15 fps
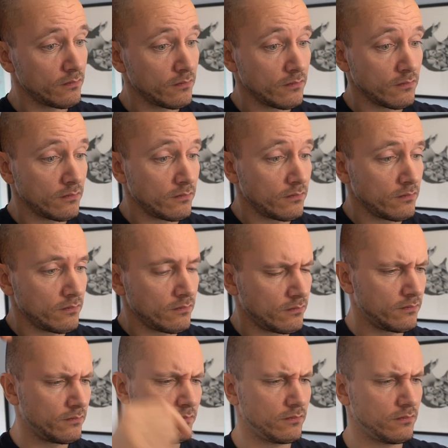not a good idea
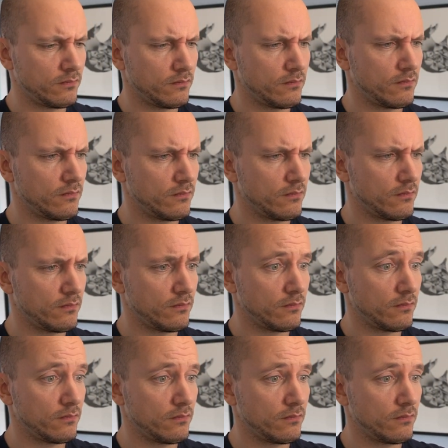to put a ton of
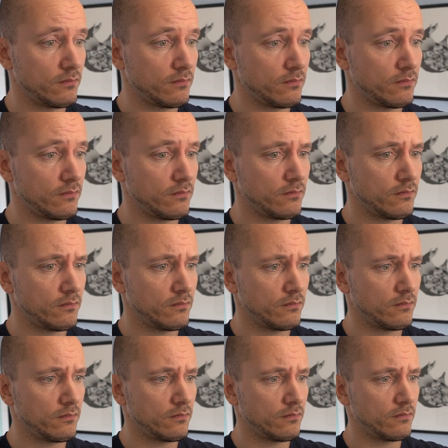content on all of a
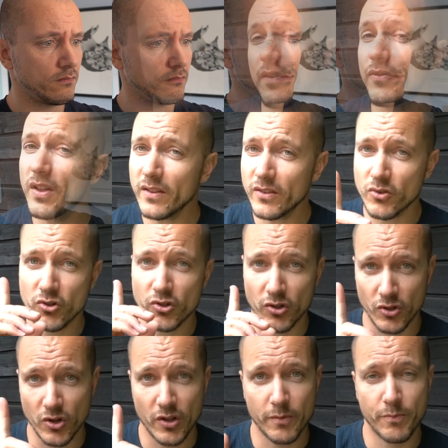sudden. But I think there's
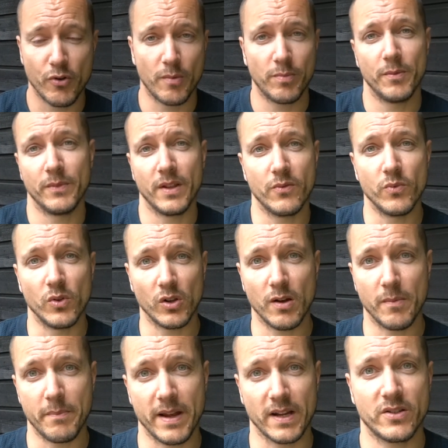another problem that we'll
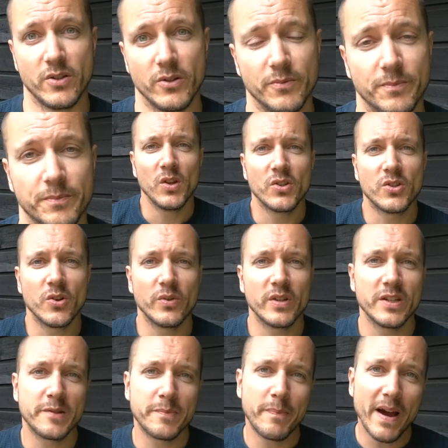come back to. So
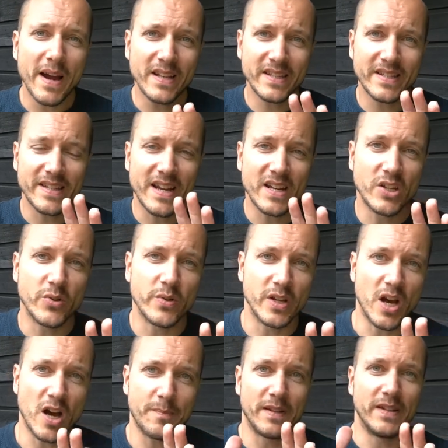despite the site going
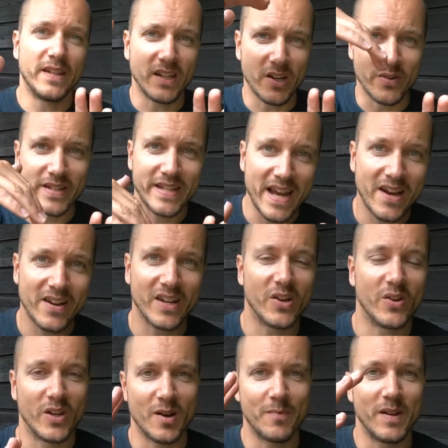up and then going down and
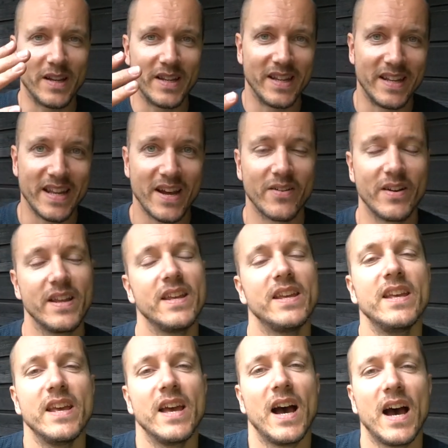going up and then down,
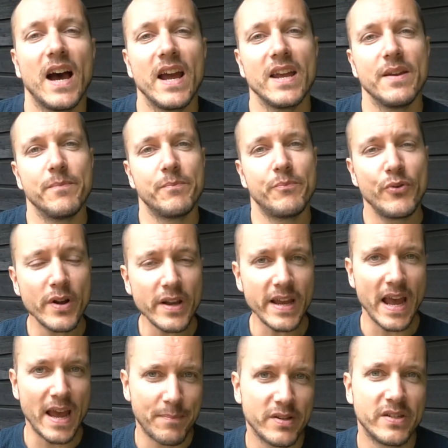I'm pretty
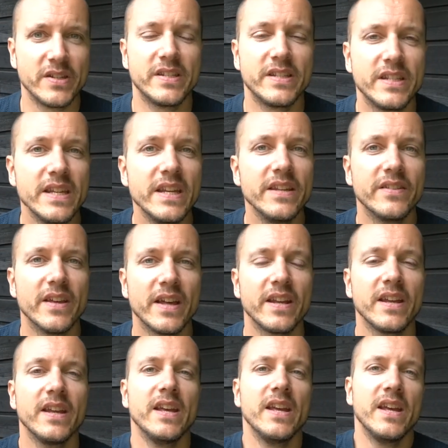happy to see that
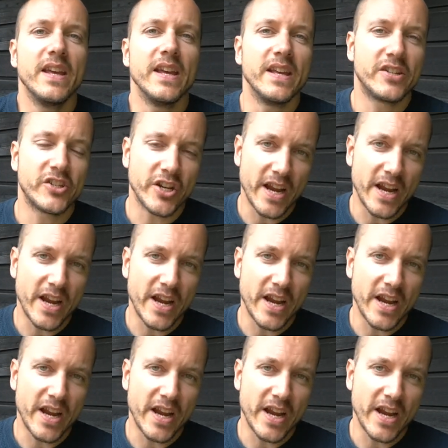it's